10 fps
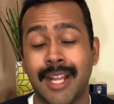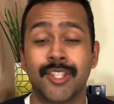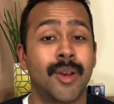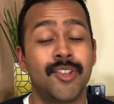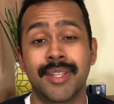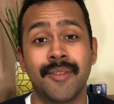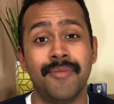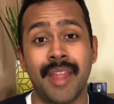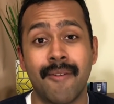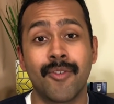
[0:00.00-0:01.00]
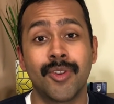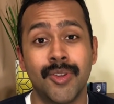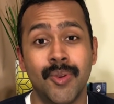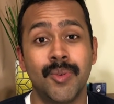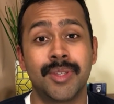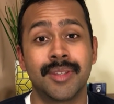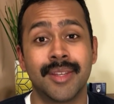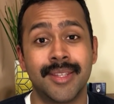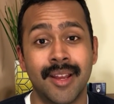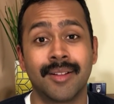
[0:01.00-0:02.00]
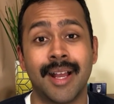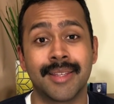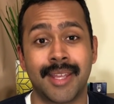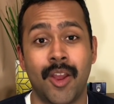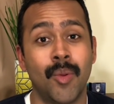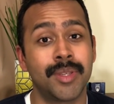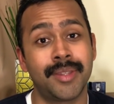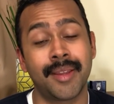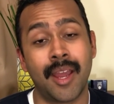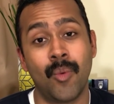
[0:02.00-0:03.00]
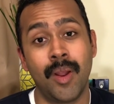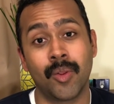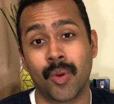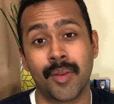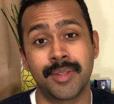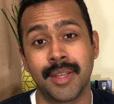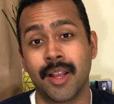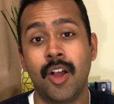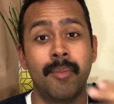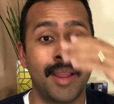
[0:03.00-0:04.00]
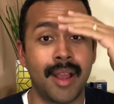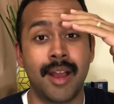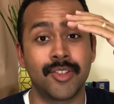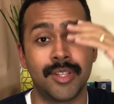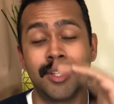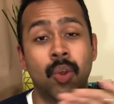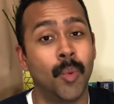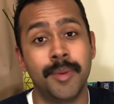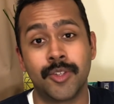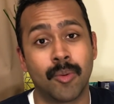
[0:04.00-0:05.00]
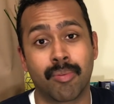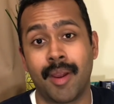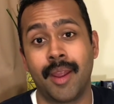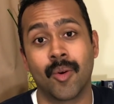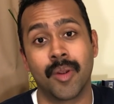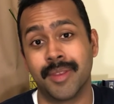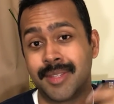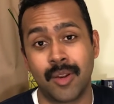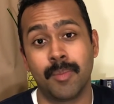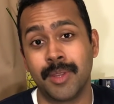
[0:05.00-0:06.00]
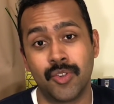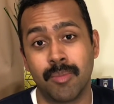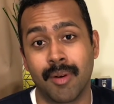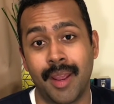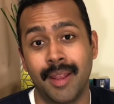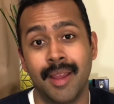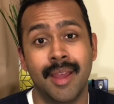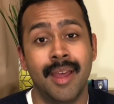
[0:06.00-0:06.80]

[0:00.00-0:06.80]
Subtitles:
And so I just have never used sunglasses. I always think I will, or I always think, oh my gosh, the snow will be so bright, or the sun will be too bright.